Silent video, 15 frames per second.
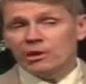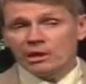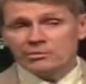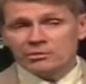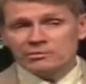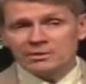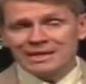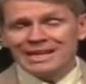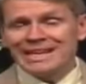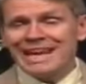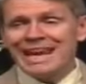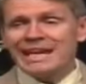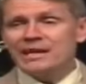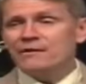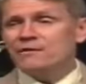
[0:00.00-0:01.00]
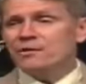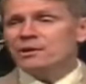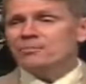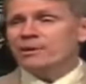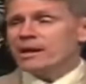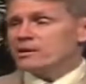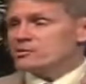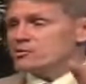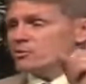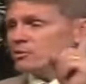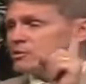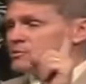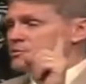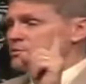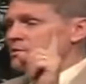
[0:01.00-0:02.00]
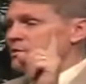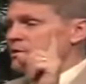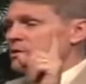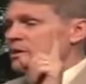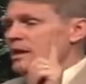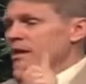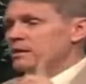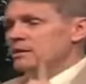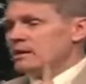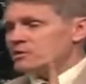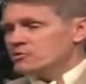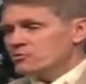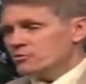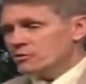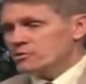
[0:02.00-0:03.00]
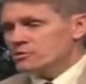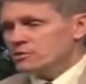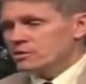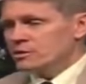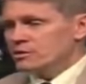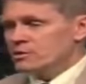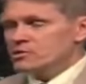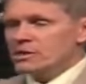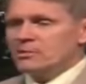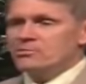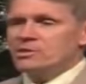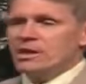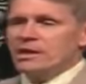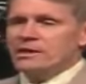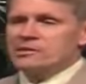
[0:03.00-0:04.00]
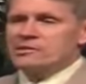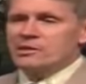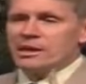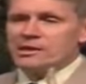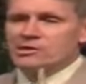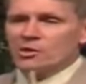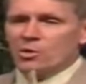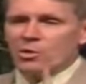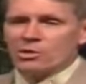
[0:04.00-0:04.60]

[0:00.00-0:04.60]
problem. An 80-foot apatosaurus had nostrils the same size as a